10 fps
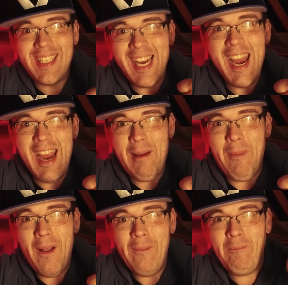team
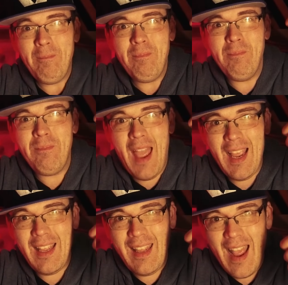
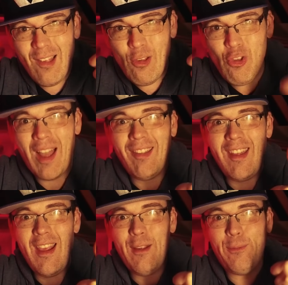that gets
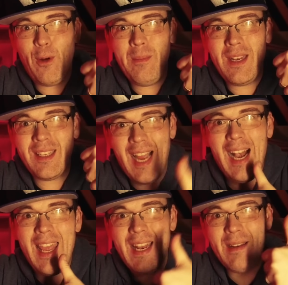chassis from an
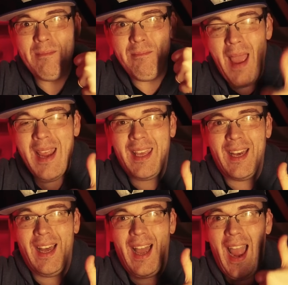Italian
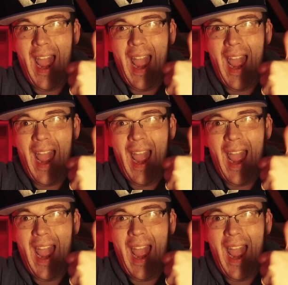maker